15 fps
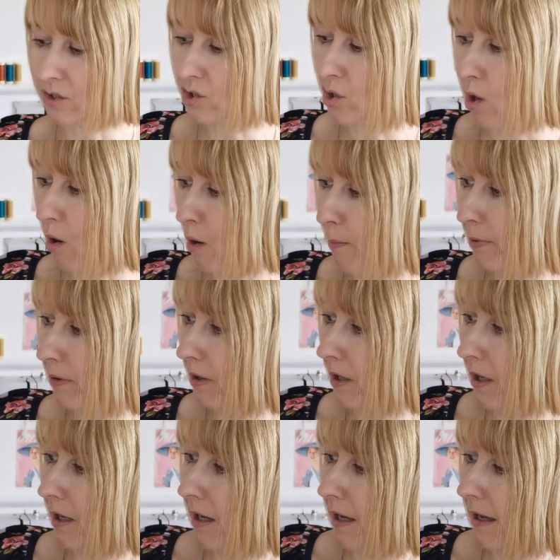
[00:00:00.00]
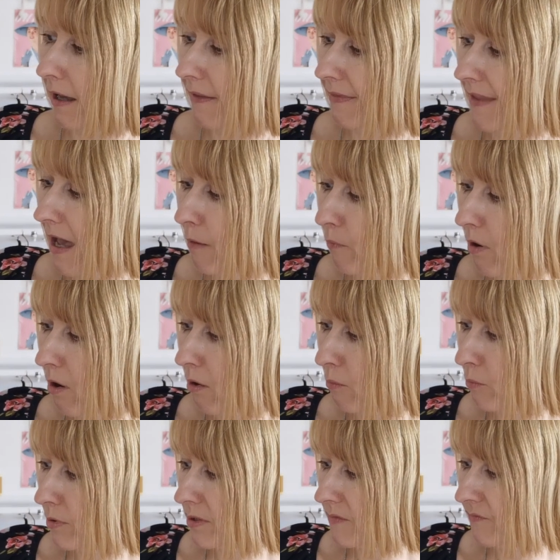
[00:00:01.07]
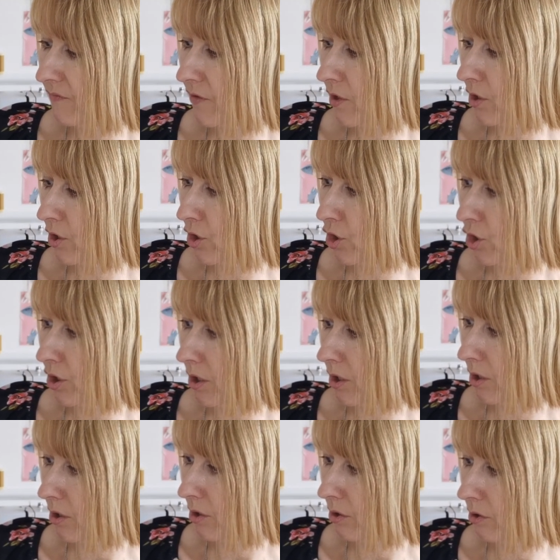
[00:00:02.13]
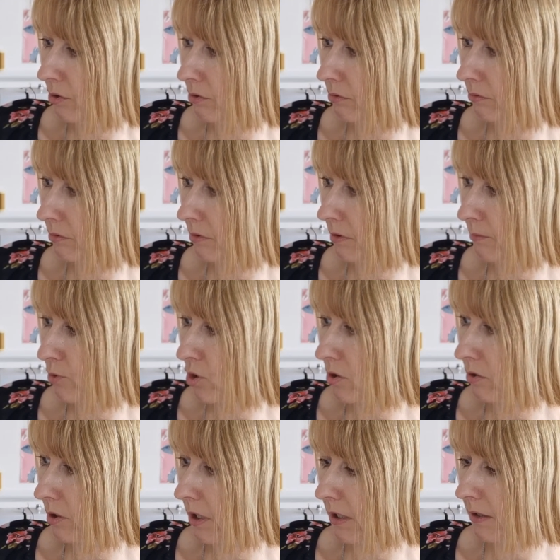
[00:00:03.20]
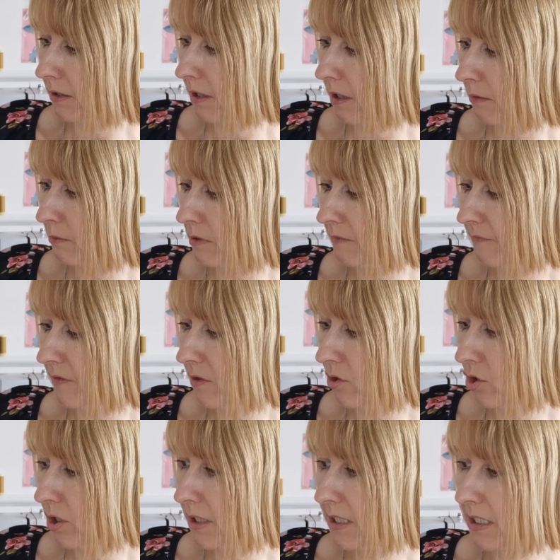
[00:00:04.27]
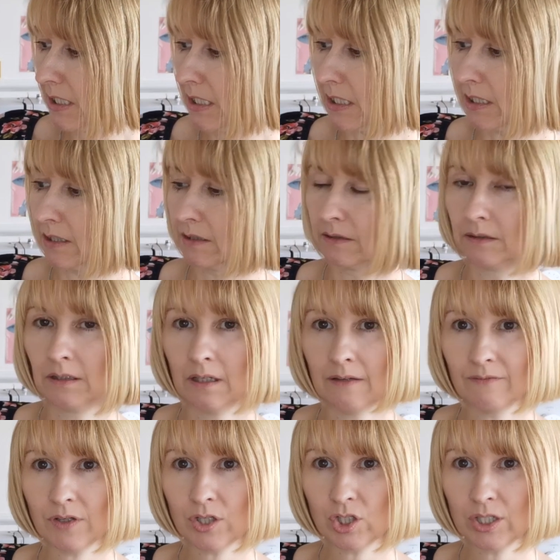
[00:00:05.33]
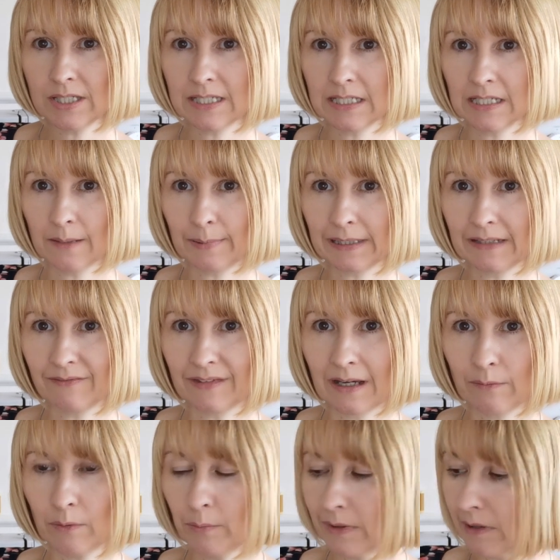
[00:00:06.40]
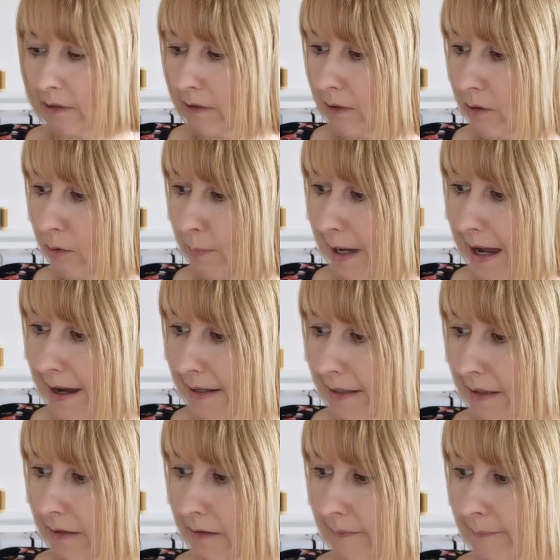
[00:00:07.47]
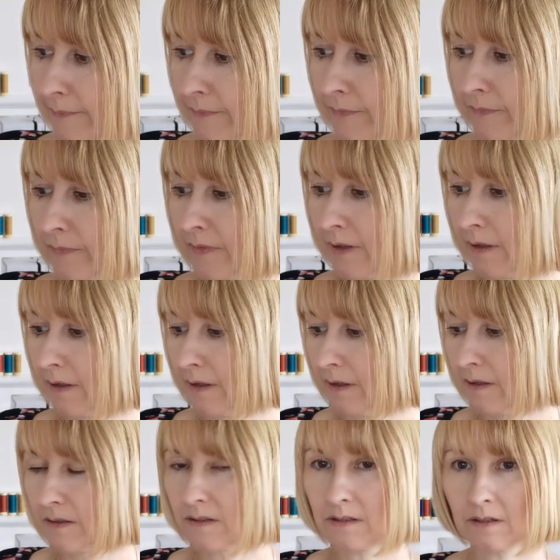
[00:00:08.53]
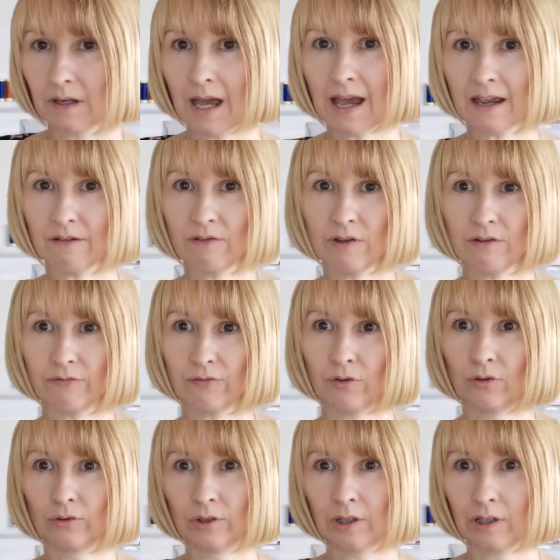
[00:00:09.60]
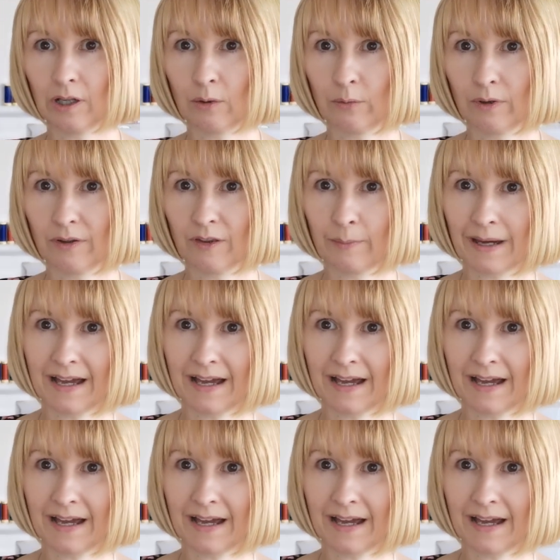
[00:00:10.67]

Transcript: top, and that one was version, I'm just looking now, is it version D? Version D, I believe, that one, with the low back. So higher at the front, lower at the